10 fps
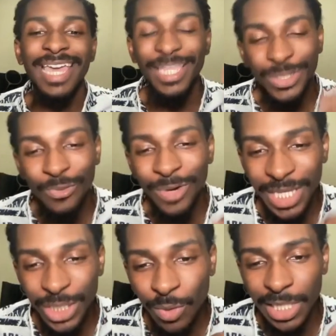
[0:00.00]
In
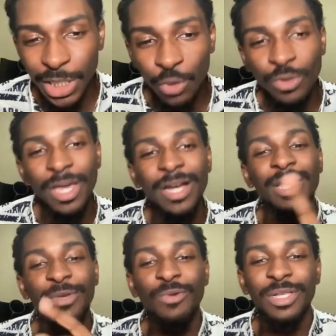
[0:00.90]
2022, they're going
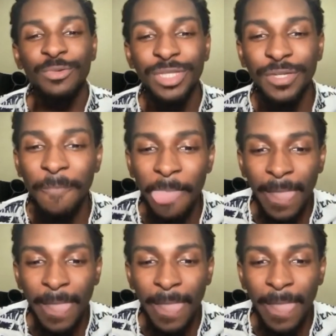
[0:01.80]
to be running with you.